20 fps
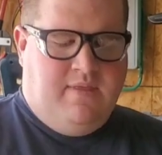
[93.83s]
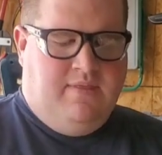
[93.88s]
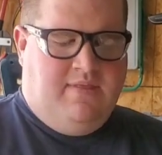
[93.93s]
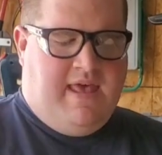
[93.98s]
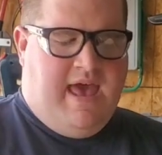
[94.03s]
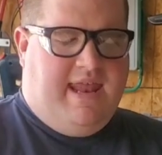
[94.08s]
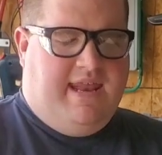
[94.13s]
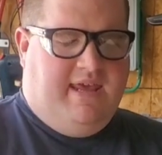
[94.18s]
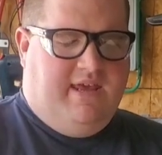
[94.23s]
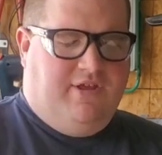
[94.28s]

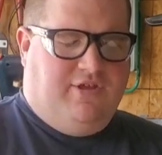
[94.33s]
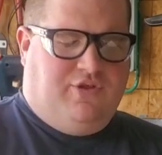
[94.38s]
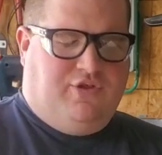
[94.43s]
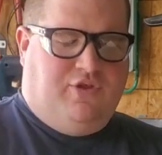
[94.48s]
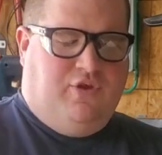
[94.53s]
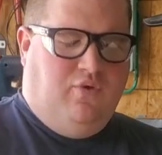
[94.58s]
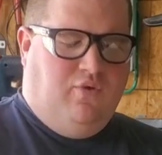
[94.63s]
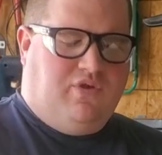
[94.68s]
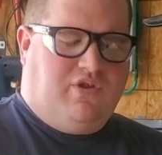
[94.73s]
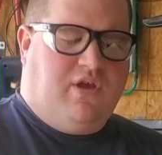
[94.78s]
That is
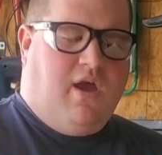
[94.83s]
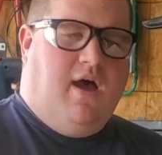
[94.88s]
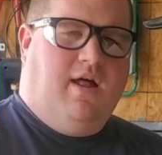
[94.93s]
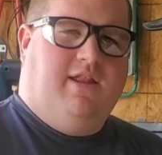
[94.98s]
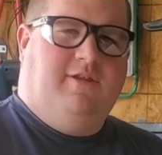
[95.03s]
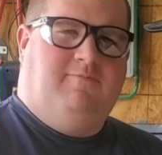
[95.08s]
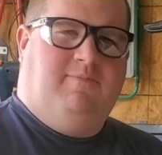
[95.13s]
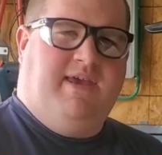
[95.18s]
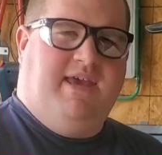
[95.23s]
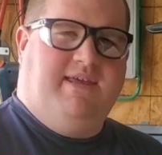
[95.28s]
two
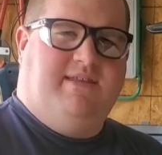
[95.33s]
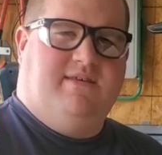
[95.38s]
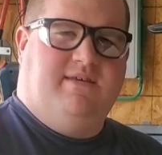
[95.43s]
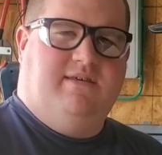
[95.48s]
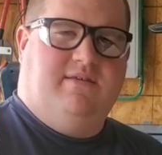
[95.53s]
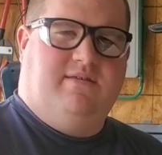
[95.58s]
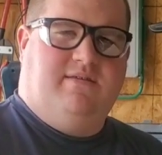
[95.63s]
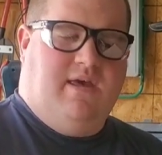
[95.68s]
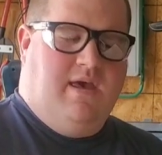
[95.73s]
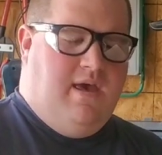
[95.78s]
solid
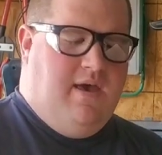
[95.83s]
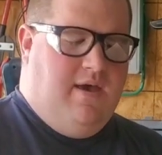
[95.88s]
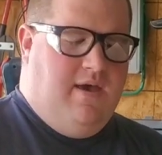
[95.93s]
pieces,